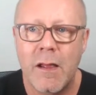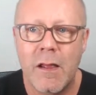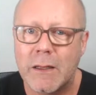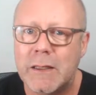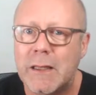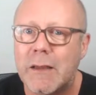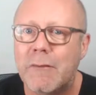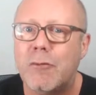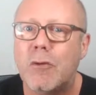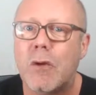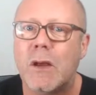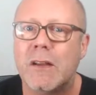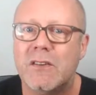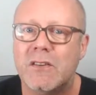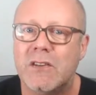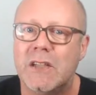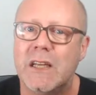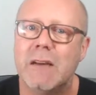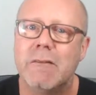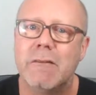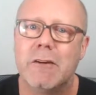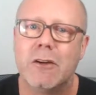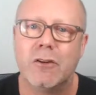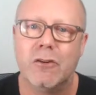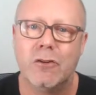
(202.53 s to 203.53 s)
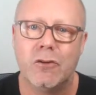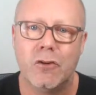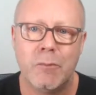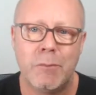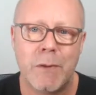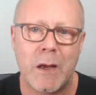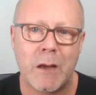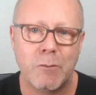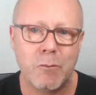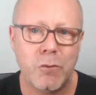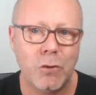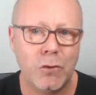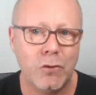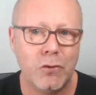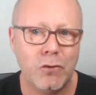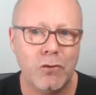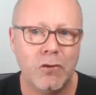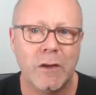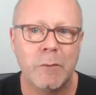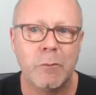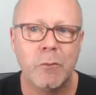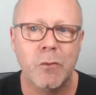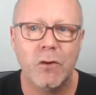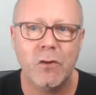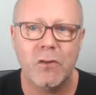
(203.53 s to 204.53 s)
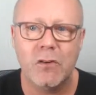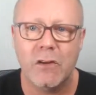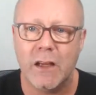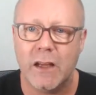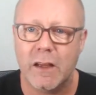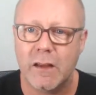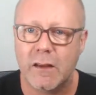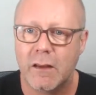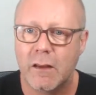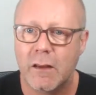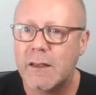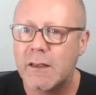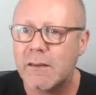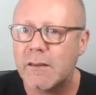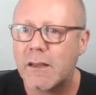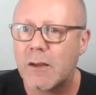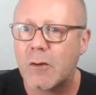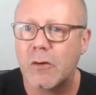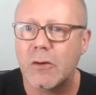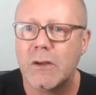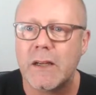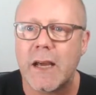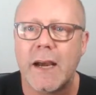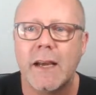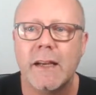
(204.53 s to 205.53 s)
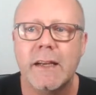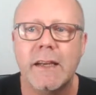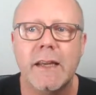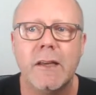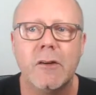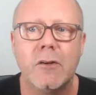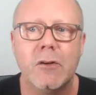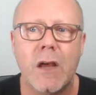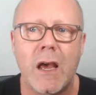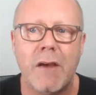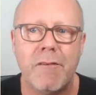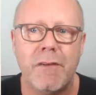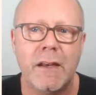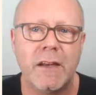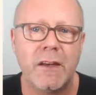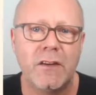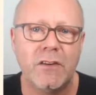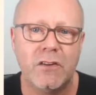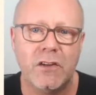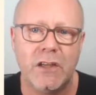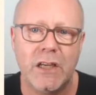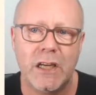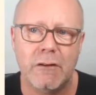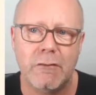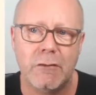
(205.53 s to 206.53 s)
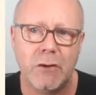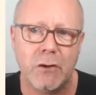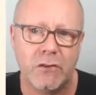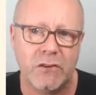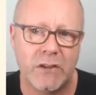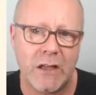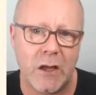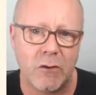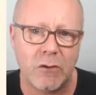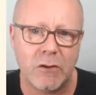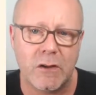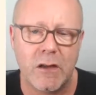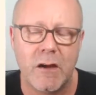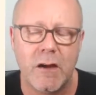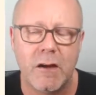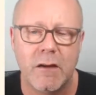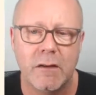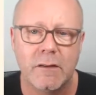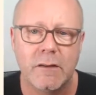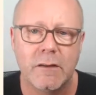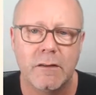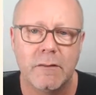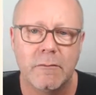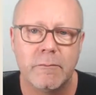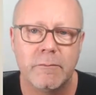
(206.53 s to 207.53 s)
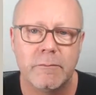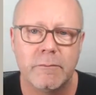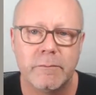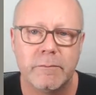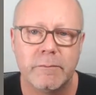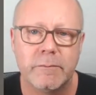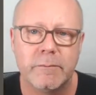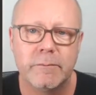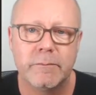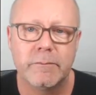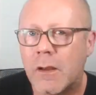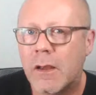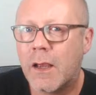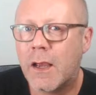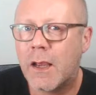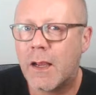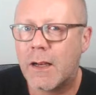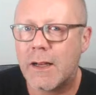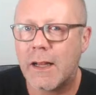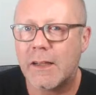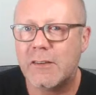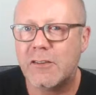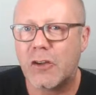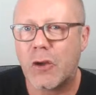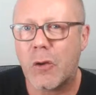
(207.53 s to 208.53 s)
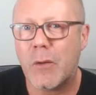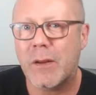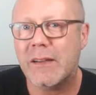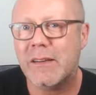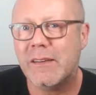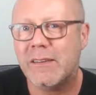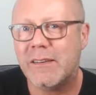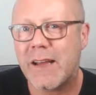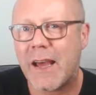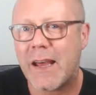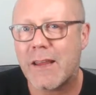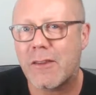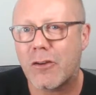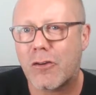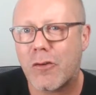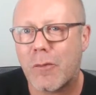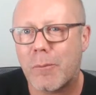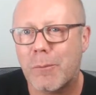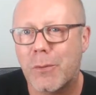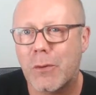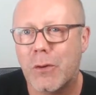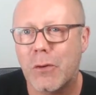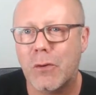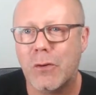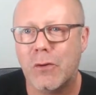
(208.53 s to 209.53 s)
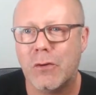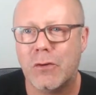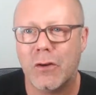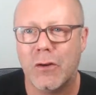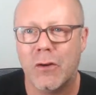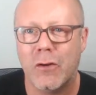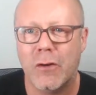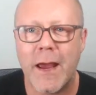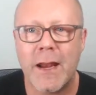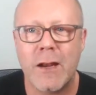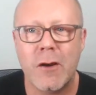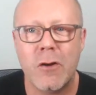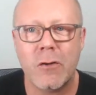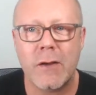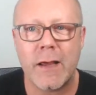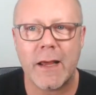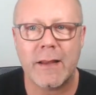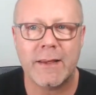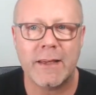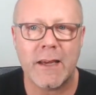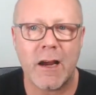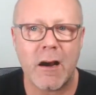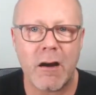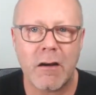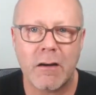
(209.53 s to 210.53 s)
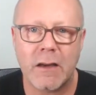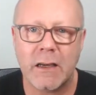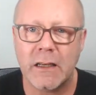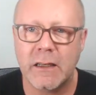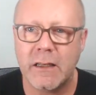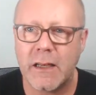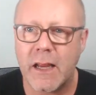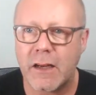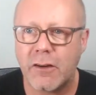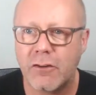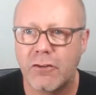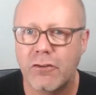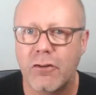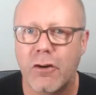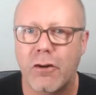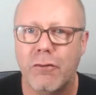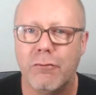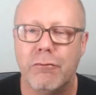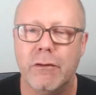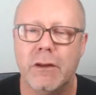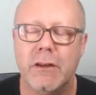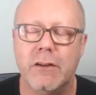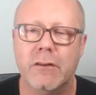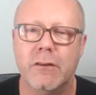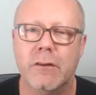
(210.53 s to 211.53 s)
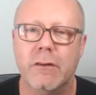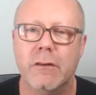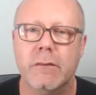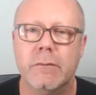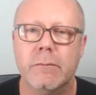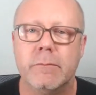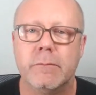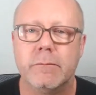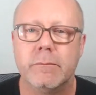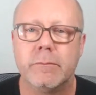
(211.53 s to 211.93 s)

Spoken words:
But if you are serious about producing music, it is a good idea to have an exterior sound card. Let's go inside the computer and look at the architecture of Reason.